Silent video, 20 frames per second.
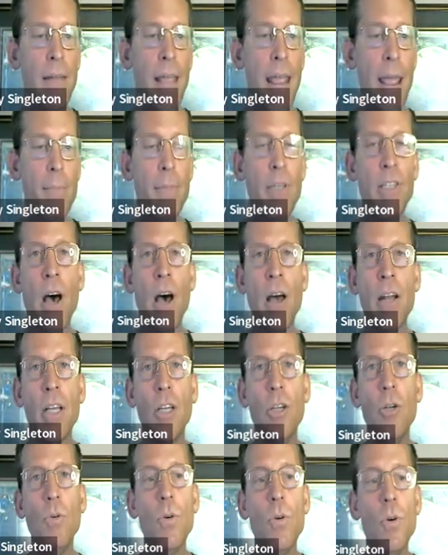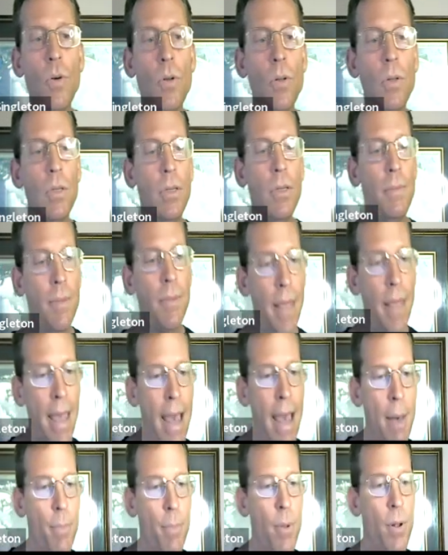Amazon and Google,
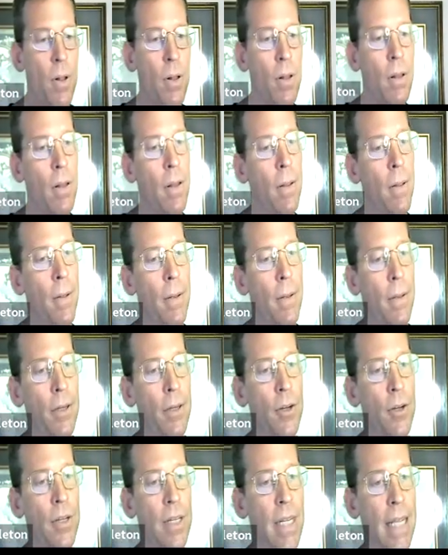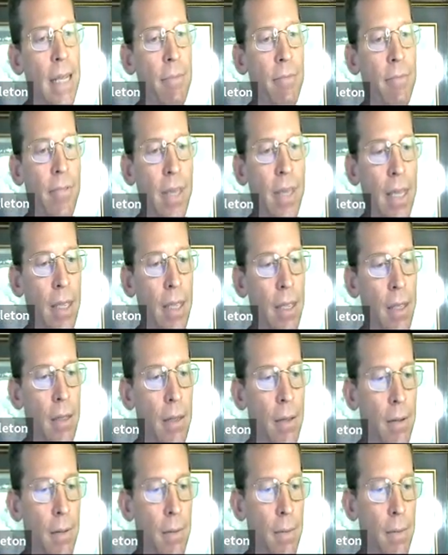Apple, your D M V.